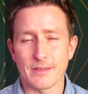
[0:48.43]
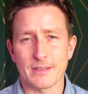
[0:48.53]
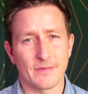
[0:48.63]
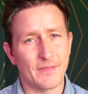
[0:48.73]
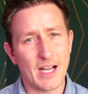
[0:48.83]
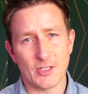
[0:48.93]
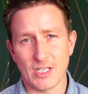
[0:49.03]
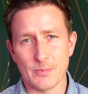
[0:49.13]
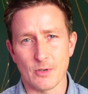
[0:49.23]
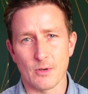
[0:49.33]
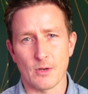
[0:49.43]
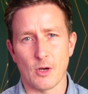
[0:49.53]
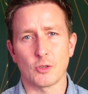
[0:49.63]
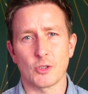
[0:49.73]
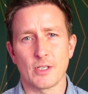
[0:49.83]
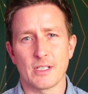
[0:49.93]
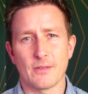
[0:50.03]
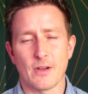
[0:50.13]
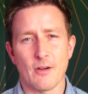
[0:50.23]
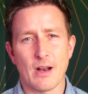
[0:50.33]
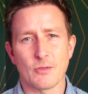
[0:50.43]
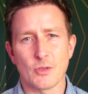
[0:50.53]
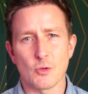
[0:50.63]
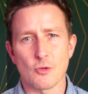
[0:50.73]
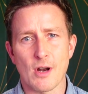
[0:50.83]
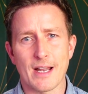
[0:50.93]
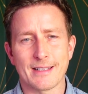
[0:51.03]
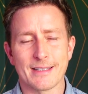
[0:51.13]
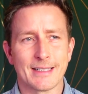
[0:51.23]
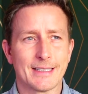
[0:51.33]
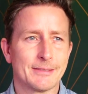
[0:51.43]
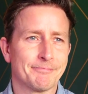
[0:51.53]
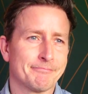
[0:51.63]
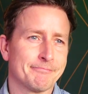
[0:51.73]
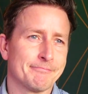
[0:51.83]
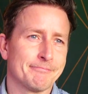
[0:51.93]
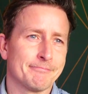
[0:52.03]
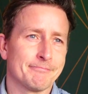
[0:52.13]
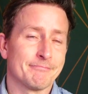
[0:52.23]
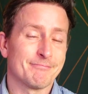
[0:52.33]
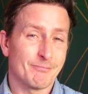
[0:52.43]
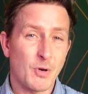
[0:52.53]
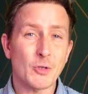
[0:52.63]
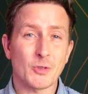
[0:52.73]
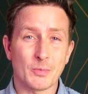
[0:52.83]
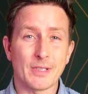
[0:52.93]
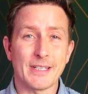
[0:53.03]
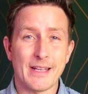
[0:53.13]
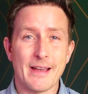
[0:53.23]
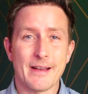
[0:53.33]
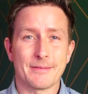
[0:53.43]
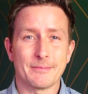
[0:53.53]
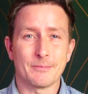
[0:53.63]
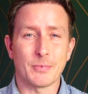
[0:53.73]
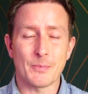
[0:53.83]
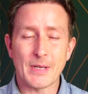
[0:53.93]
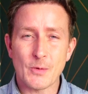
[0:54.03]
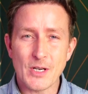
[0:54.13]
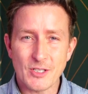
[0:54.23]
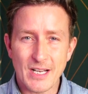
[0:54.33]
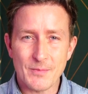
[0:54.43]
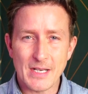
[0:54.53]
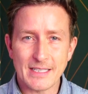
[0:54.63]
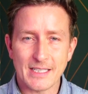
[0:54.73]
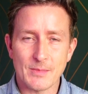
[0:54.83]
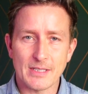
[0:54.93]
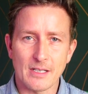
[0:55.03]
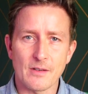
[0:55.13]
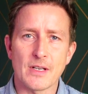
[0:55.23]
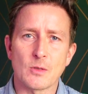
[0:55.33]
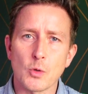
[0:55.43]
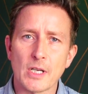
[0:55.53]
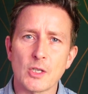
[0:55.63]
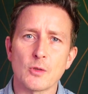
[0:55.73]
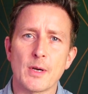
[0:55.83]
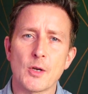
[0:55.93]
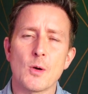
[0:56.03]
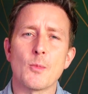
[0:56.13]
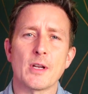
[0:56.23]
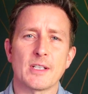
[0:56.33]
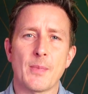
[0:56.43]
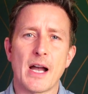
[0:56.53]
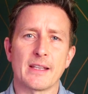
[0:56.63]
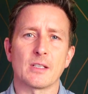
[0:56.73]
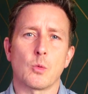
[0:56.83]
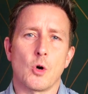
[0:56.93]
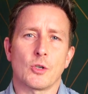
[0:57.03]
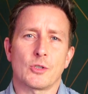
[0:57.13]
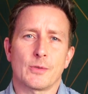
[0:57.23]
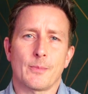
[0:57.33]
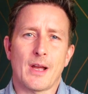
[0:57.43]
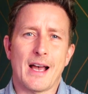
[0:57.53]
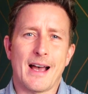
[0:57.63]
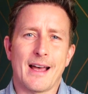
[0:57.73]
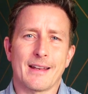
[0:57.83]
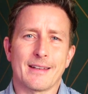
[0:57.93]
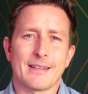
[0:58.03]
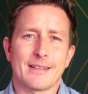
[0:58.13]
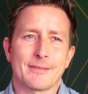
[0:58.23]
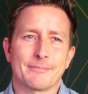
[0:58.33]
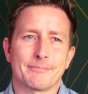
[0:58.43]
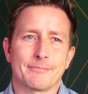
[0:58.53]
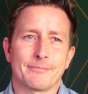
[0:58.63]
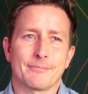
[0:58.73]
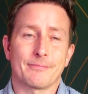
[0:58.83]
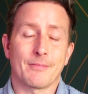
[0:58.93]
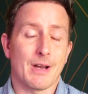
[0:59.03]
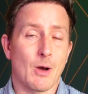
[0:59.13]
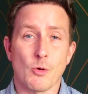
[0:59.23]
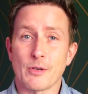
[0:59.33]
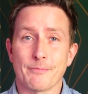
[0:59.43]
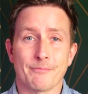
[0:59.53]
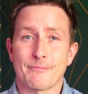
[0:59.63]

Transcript: It's a far cheaper alternative at around £2,000. Possibly, yeah. But the big question I've been asking myself is, would I use my own money to buy this watch? And I wouldn't.